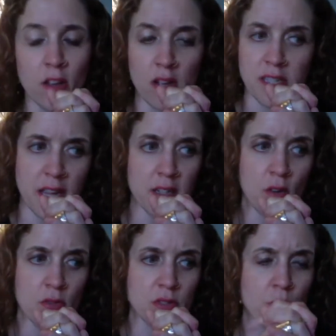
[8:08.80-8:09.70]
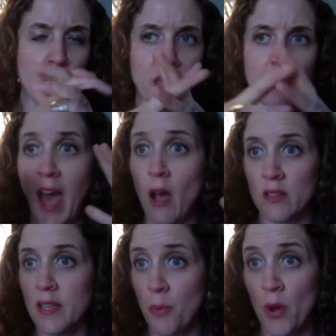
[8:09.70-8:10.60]
got diagnosed with, at
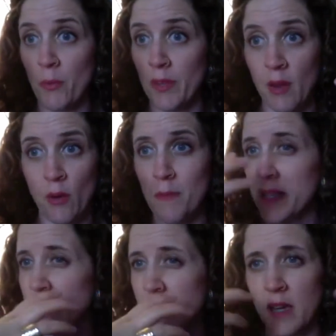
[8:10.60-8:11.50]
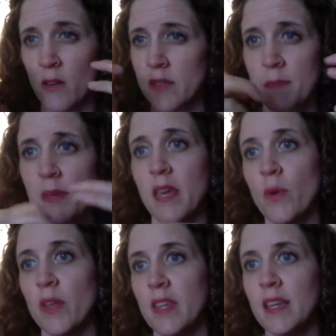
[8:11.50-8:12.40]
some point when they were misdiagnosing me
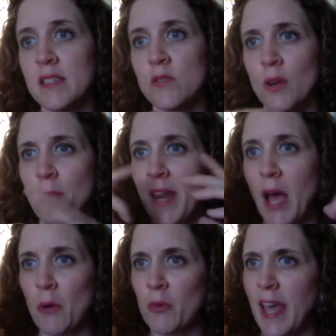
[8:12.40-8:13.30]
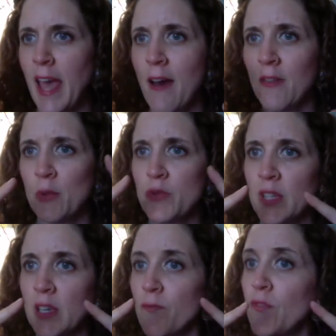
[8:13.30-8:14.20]
with the eating disorder, but I would only have, it was
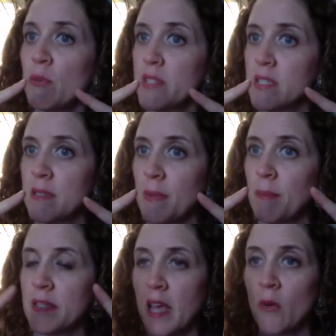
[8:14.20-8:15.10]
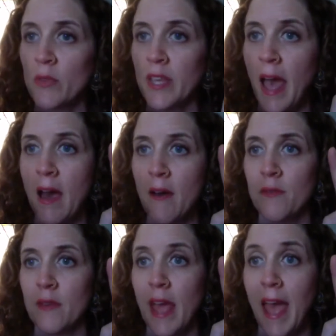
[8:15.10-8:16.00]
really confusing to me because I only
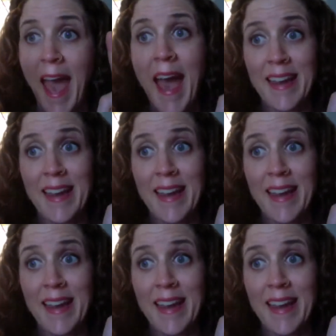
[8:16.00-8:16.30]
had